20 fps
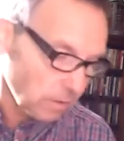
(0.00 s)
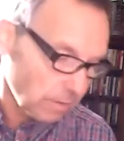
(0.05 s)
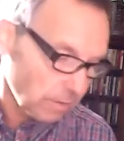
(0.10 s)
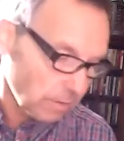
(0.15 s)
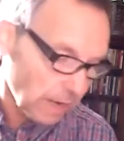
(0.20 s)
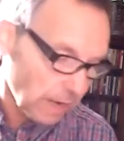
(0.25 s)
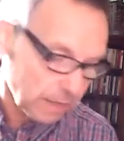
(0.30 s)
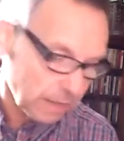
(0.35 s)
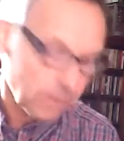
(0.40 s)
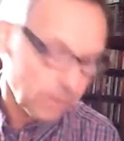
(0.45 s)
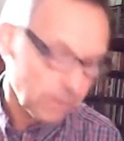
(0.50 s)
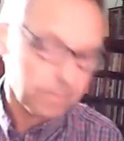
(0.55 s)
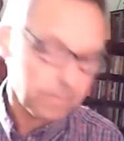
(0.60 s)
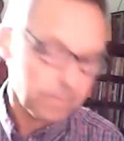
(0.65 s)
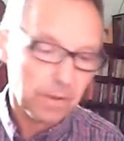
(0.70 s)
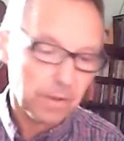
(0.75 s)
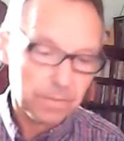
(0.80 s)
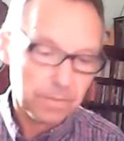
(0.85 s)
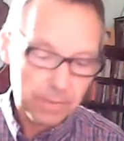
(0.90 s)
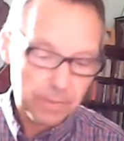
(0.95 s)
like the
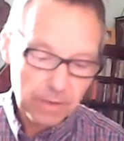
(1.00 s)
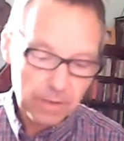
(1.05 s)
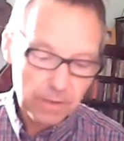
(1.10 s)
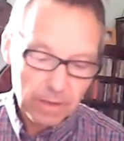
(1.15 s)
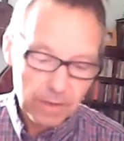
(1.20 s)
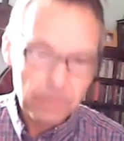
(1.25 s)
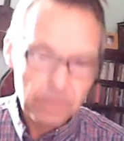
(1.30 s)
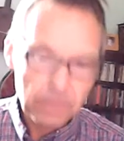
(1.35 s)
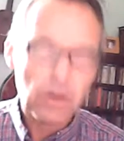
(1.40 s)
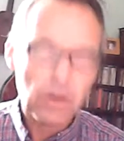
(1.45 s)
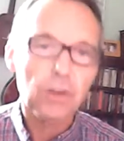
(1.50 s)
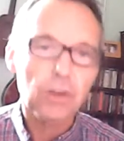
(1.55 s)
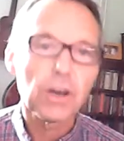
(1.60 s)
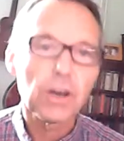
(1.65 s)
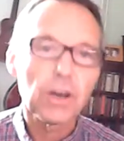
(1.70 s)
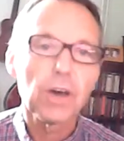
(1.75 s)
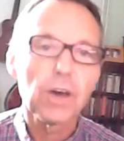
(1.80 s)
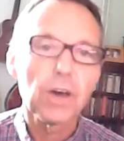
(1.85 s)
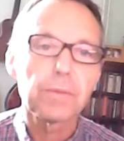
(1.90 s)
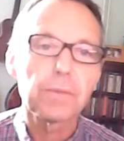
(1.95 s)

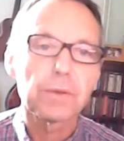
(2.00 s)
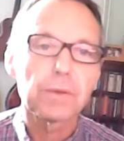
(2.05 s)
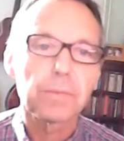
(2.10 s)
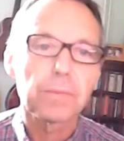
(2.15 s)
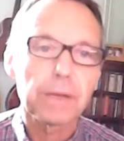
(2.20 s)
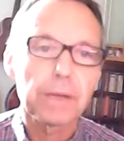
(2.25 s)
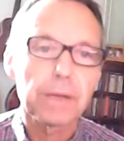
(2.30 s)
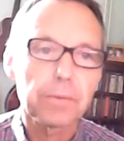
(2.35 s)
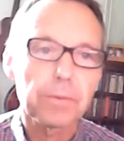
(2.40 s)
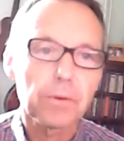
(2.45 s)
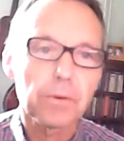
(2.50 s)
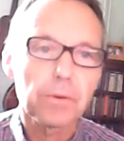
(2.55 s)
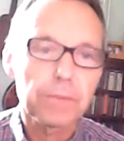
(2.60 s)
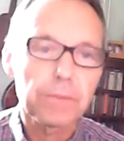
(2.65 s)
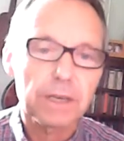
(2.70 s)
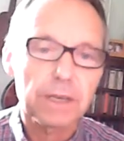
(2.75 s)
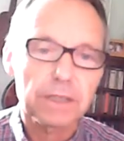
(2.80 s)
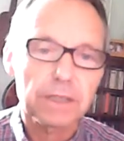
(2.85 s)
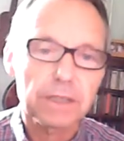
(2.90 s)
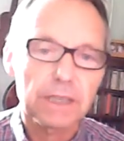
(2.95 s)
non-urban people
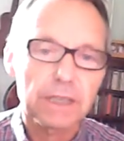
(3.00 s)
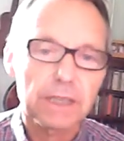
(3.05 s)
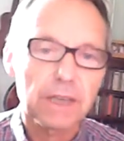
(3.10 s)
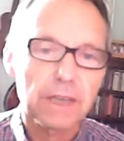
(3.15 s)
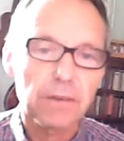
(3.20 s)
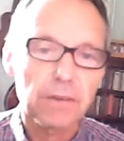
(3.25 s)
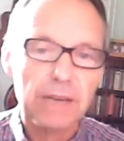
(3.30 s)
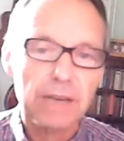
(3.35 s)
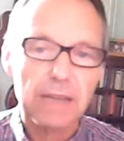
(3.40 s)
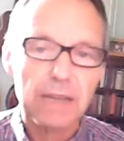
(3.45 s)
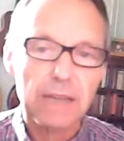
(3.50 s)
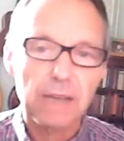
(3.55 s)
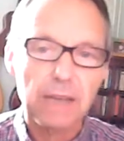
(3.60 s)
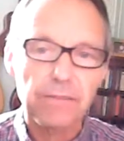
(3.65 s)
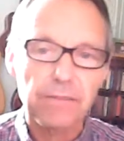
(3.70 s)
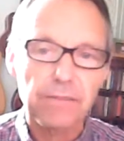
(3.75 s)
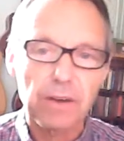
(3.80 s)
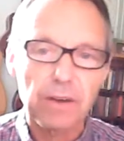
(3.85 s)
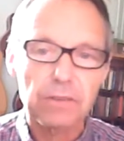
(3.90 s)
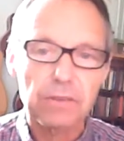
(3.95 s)
because they don't get their
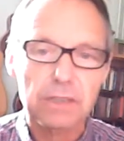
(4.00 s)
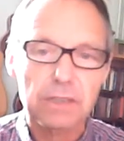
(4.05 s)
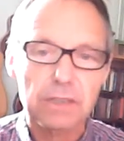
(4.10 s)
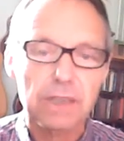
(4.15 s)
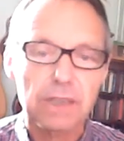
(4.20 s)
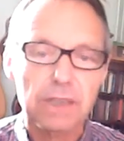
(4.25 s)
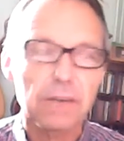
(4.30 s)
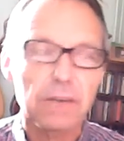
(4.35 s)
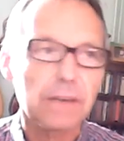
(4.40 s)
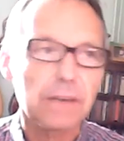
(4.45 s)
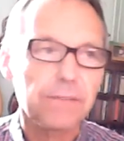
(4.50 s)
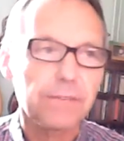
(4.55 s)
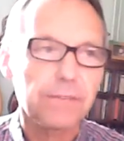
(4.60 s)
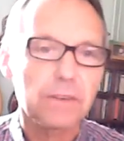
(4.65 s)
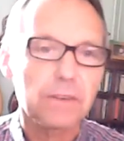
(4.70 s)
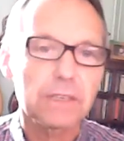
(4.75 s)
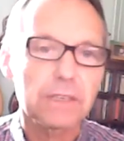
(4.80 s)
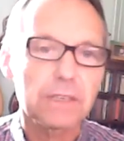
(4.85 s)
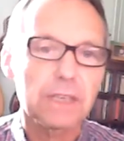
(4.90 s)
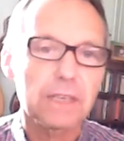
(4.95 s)
votes. They don't get
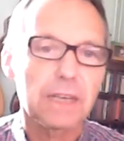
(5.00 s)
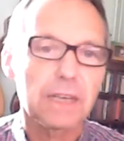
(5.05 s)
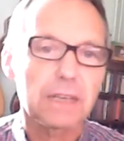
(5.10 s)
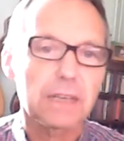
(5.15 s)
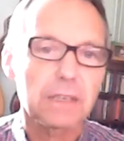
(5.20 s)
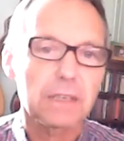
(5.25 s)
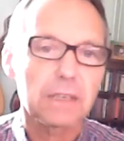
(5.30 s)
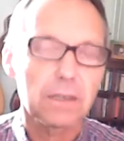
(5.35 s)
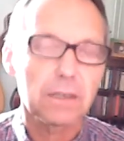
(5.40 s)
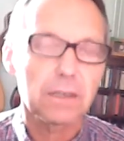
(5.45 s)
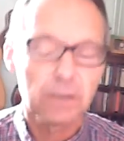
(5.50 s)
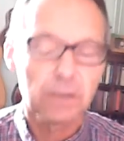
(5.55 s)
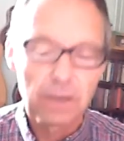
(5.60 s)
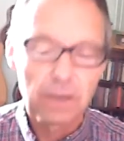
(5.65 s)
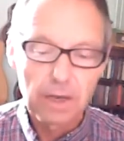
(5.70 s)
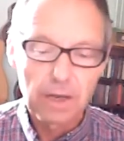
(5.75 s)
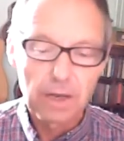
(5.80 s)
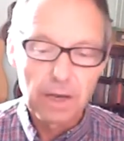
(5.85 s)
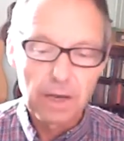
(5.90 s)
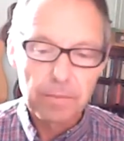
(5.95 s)
voted in there. So
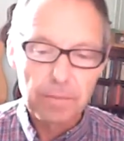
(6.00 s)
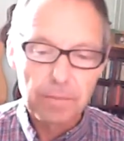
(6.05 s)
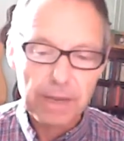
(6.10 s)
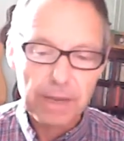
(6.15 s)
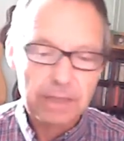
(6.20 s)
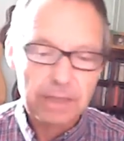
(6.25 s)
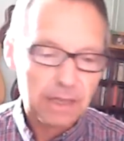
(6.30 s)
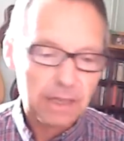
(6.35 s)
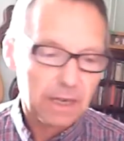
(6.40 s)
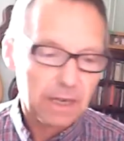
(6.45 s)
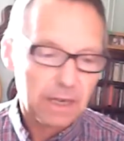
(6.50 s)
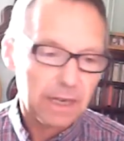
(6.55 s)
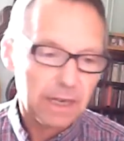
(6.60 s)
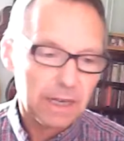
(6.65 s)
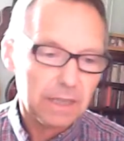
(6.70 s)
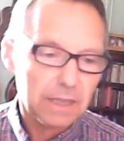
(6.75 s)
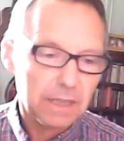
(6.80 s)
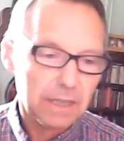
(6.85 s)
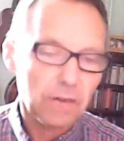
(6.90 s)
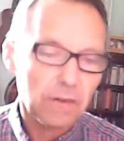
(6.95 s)
basically,
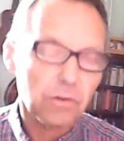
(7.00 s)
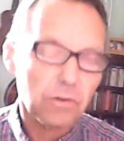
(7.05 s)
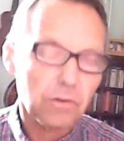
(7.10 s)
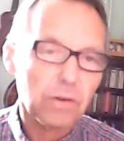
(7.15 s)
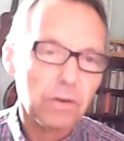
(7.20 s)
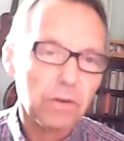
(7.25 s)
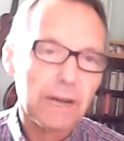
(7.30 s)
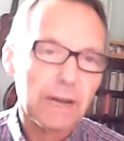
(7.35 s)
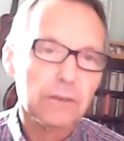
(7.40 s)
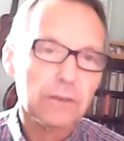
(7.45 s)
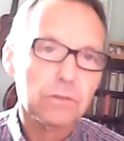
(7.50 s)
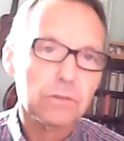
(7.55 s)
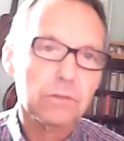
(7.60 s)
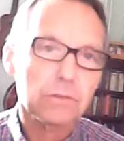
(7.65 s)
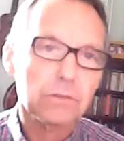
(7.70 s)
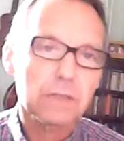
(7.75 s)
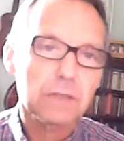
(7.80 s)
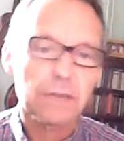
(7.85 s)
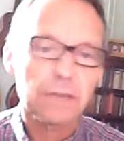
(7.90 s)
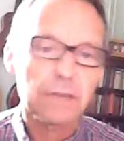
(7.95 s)
the local councils
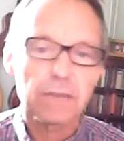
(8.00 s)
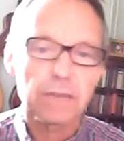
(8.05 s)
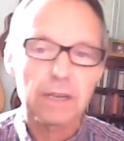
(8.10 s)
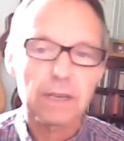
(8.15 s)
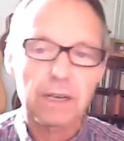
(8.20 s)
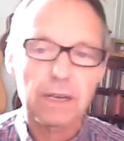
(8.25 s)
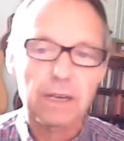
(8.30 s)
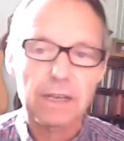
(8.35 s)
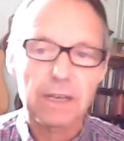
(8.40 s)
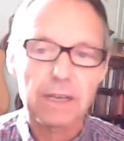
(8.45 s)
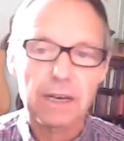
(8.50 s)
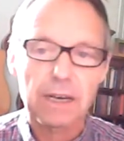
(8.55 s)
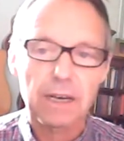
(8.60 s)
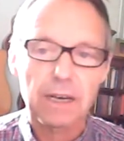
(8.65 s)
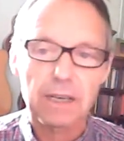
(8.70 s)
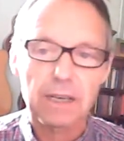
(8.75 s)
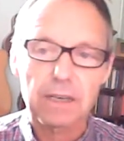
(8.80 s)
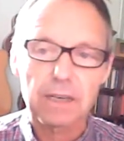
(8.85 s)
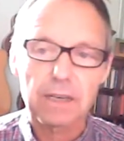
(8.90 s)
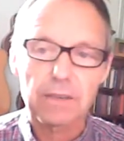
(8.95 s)
and everything like that, like,
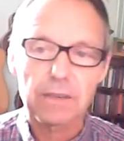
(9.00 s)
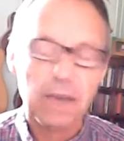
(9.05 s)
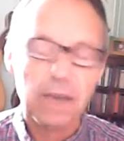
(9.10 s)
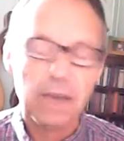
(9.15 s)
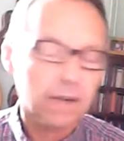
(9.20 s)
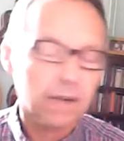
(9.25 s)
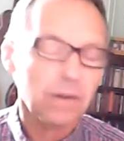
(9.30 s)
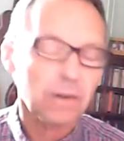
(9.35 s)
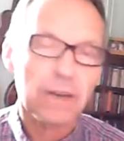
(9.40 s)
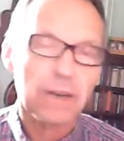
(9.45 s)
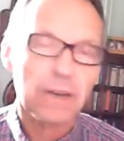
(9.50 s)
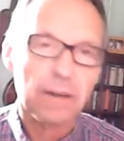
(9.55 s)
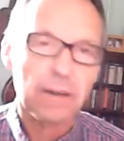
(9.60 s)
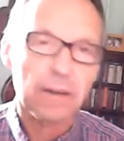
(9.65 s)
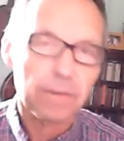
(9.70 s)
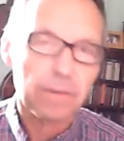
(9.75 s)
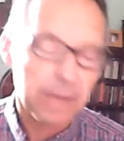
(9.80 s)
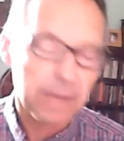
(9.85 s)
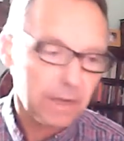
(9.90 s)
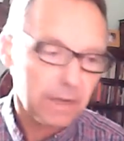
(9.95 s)
you know, they're not caring
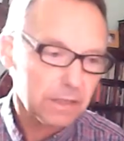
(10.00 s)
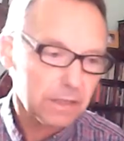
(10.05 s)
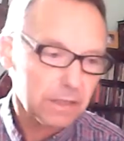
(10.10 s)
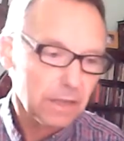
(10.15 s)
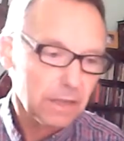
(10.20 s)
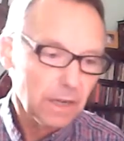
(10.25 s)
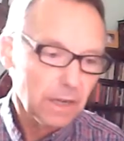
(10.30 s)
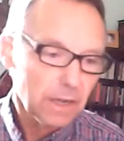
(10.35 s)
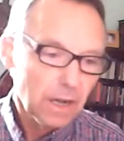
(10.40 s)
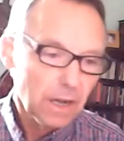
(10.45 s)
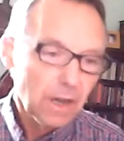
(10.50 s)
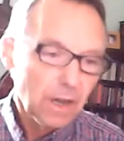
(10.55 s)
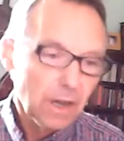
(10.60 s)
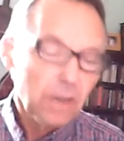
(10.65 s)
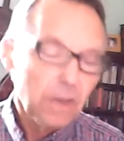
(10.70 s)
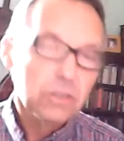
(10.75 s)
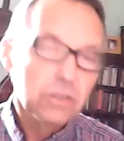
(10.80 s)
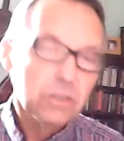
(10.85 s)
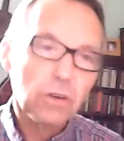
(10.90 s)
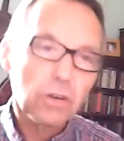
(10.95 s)
about us.
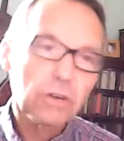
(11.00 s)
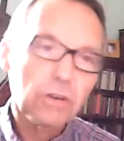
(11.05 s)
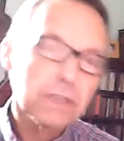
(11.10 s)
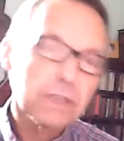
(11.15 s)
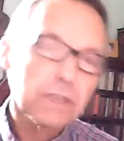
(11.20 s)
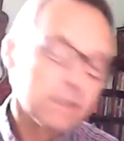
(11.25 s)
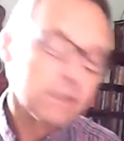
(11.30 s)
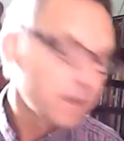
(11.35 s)
Tories,